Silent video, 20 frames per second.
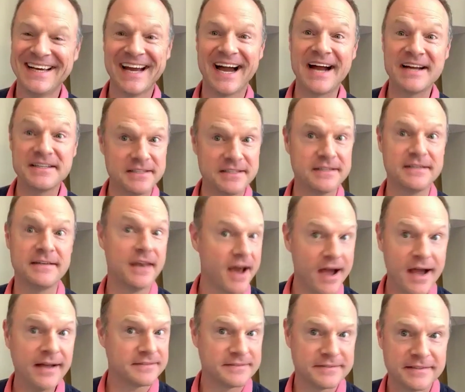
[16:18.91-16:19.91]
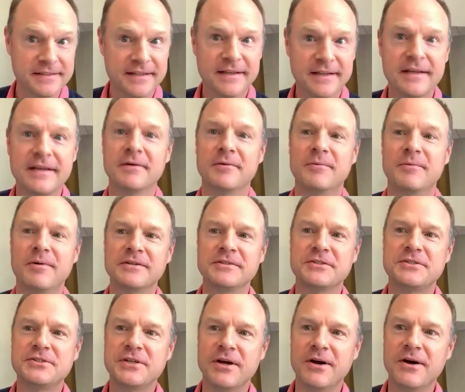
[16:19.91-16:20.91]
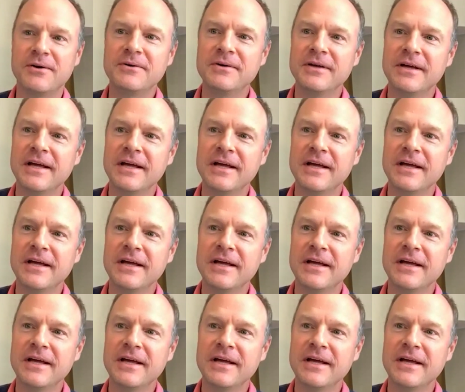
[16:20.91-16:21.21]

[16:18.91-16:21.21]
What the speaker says: I did not one show,